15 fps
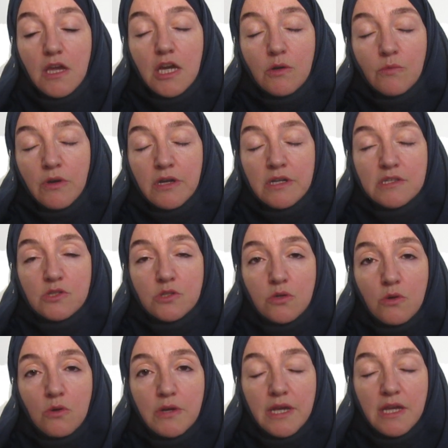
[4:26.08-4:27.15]
where it is
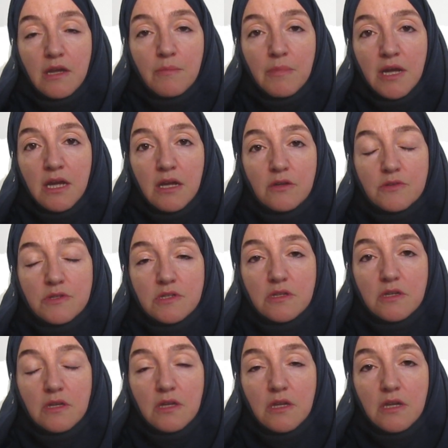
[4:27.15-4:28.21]
talking about
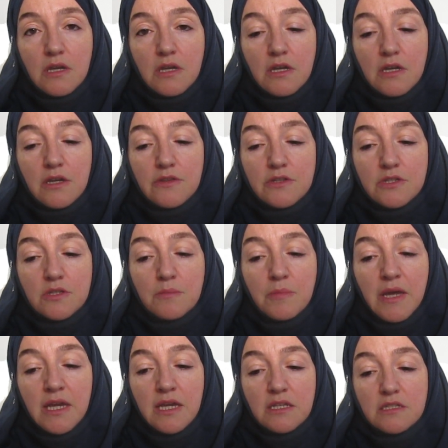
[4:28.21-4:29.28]
the
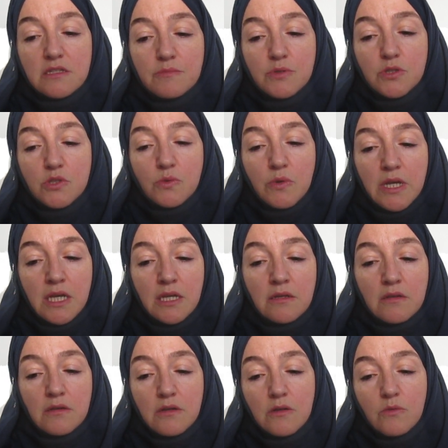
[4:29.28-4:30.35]
debate
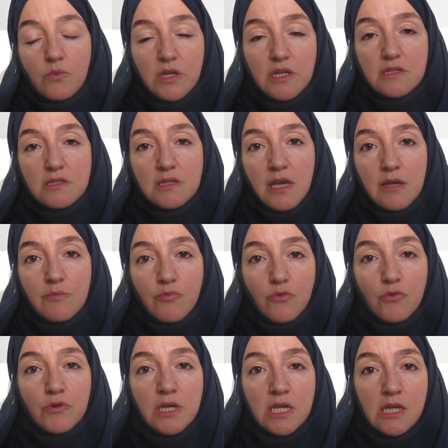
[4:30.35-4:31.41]
between, we could say,
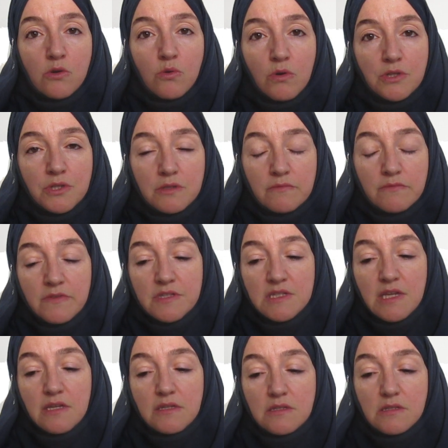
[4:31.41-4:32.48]
pre-quantum
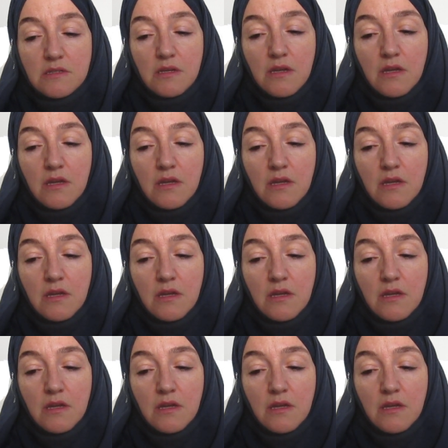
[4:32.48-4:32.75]
physics